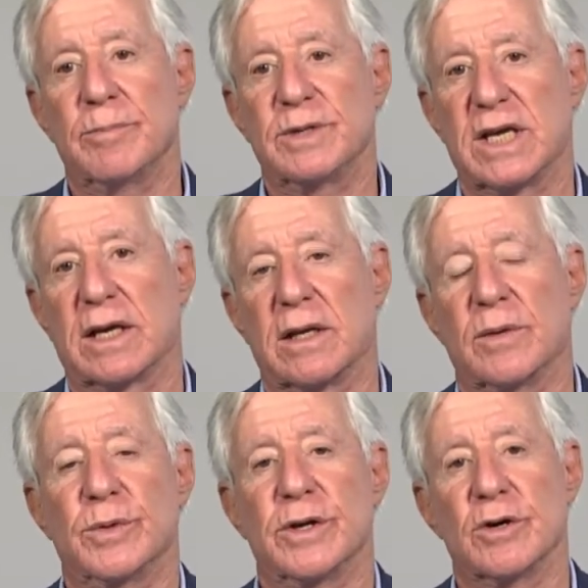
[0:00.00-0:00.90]
particularly
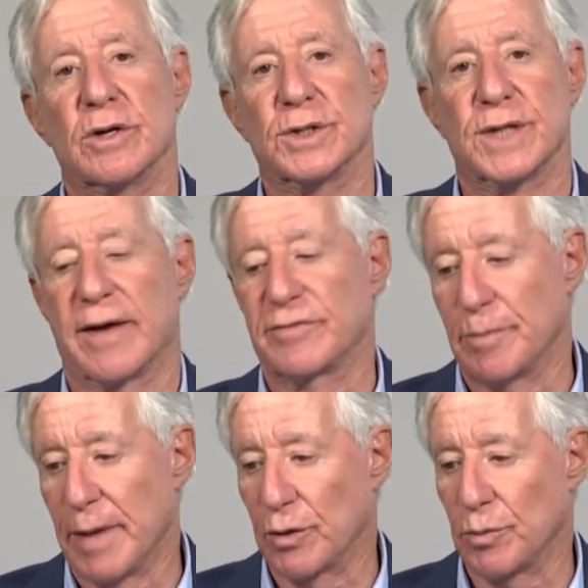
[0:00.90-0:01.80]
with the girls after
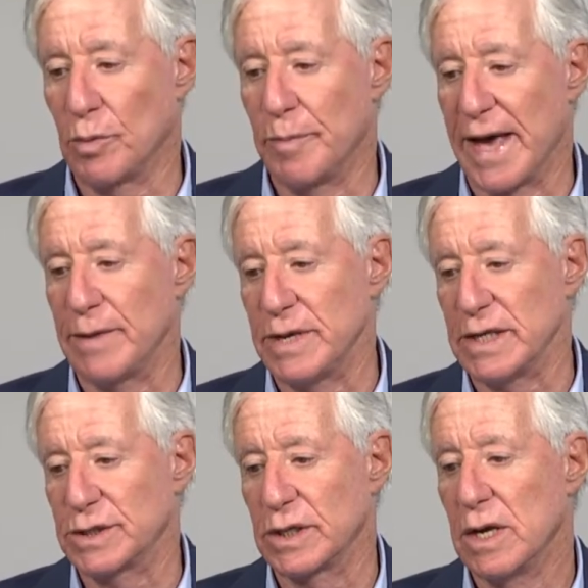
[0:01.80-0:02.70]
multiple
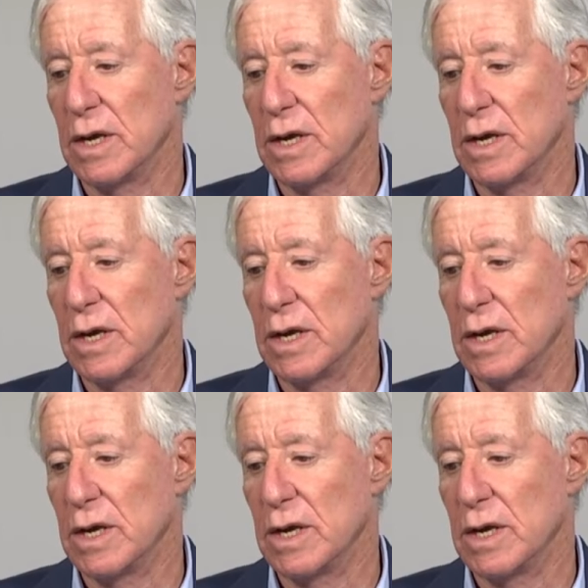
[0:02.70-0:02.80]
babies.